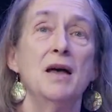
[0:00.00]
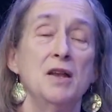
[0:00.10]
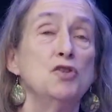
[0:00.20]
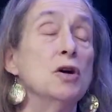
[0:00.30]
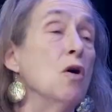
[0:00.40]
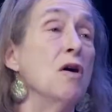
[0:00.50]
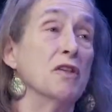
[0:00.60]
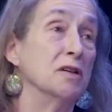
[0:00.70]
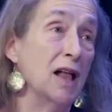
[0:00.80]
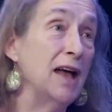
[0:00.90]
I took
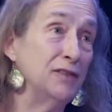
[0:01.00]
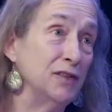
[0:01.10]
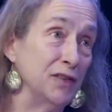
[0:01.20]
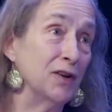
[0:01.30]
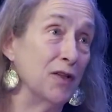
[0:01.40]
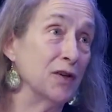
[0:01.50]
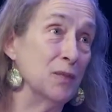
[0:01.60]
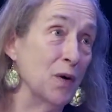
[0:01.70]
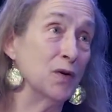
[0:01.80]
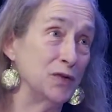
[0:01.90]
all the classes that all the
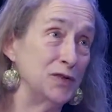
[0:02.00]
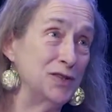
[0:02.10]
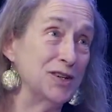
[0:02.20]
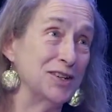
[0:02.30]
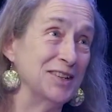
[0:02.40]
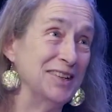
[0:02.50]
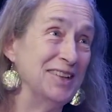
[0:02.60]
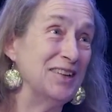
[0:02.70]
composers took